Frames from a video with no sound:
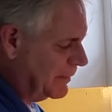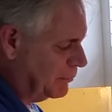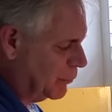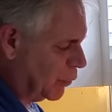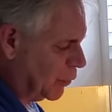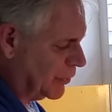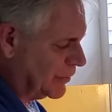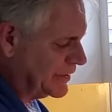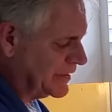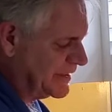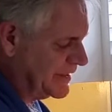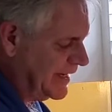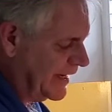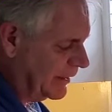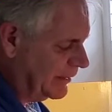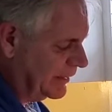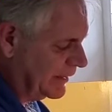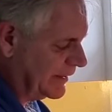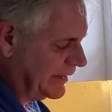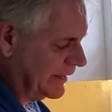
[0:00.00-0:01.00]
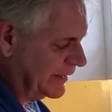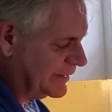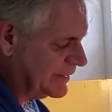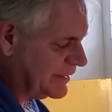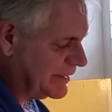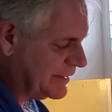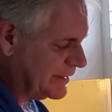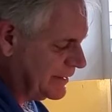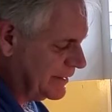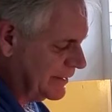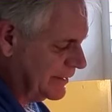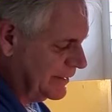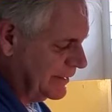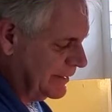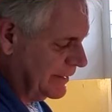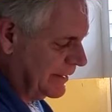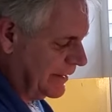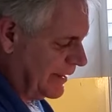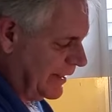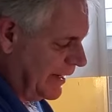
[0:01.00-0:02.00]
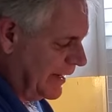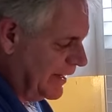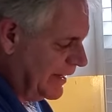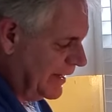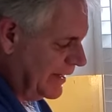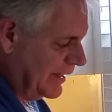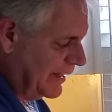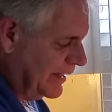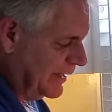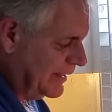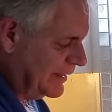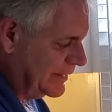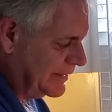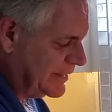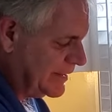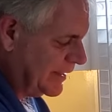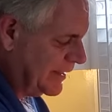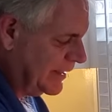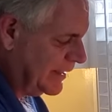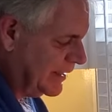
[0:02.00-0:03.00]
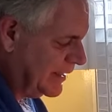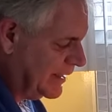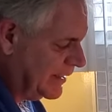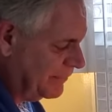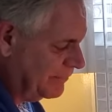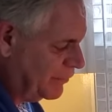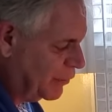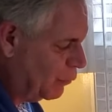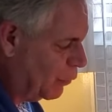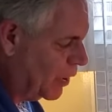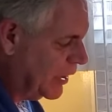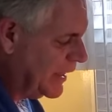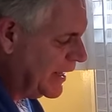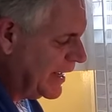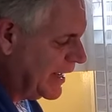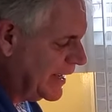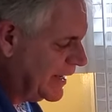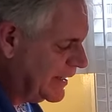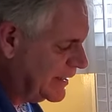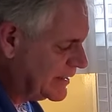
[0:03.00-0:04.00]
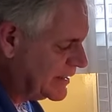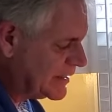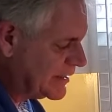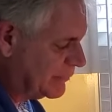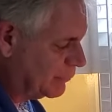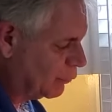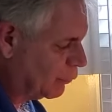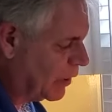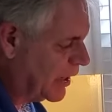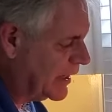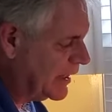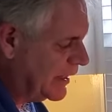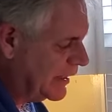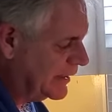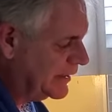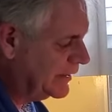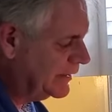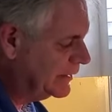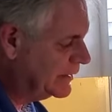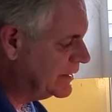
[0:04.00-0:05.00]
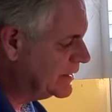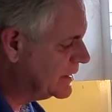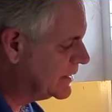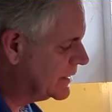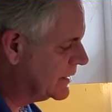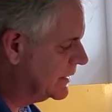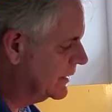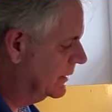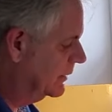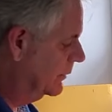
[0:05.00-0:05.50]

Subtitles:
more delicate. And if you want to add some red onions,